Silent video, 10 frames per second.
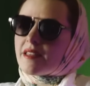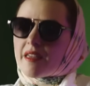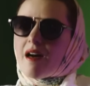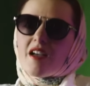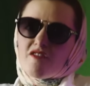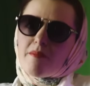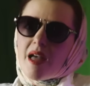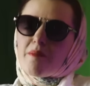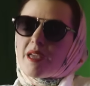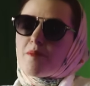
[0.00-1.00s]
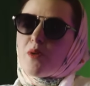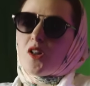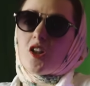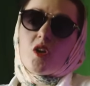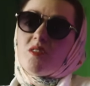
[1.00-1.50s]
Like, I've met
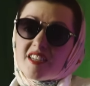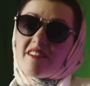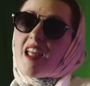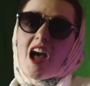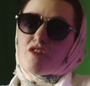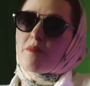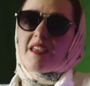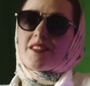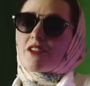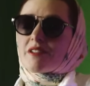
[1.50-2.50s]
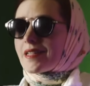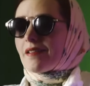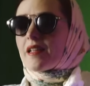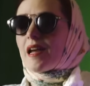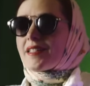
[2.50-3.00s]
people who didn't have a pizza
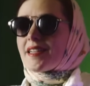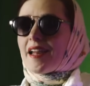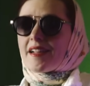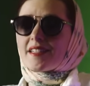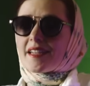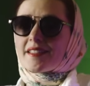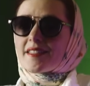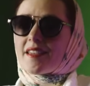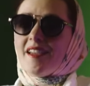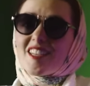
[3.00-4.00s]
until the 1980s,